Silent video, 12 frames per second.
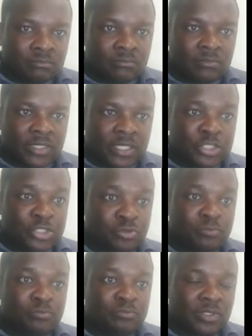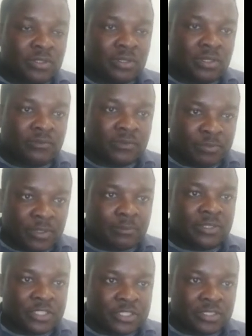age group of the
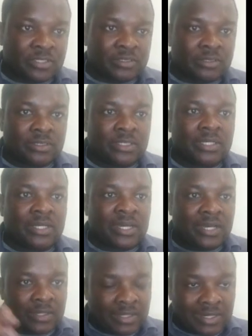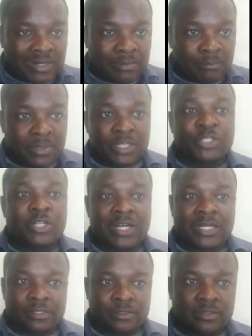population are much
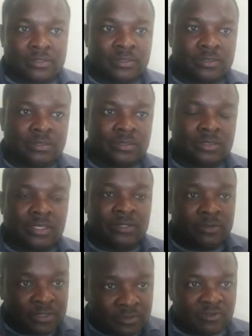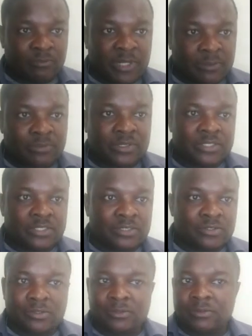higher than the rest of the population.
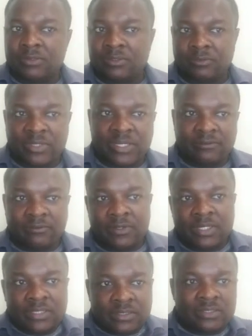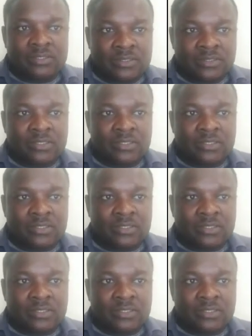So if you have this